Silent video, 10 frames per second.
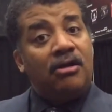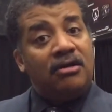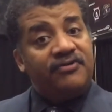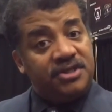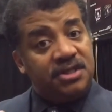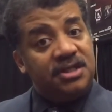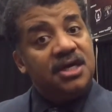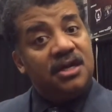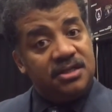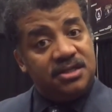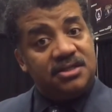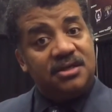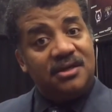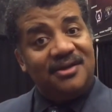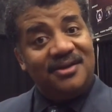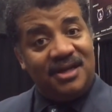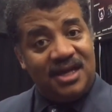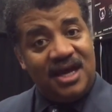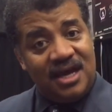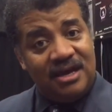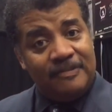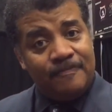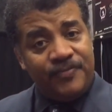artificial intelligence that he had.